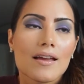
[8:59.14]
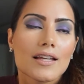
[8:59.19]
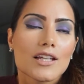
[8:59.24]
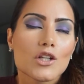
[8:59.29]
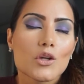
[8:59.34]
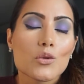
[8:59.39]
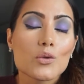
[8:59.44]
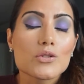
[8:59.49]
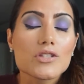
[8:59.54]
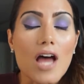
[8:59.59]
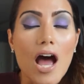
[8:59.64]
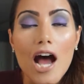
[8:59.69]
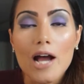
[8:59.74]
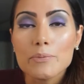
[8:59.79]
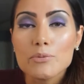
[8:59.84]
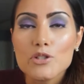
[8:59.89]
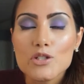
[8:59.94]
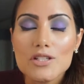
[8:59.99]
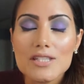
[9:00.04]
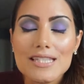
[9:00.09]
you know, those
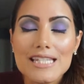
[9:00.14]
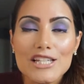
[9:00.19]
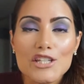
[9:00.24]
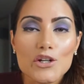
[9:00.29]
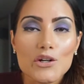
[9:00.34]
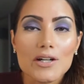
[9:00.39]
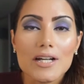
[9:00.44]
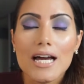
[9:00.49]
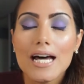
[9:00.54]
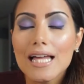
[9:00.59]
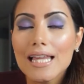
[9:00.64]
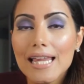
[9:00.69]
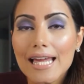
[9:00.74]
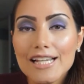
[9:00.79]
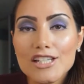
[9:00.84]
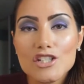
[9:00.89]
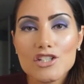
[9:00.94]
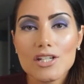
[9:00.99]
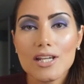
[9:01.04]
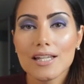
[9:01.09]
options in your
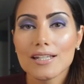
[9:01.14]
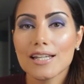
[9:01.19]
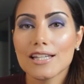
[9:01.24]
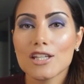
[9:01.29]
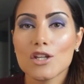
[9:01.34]
collection,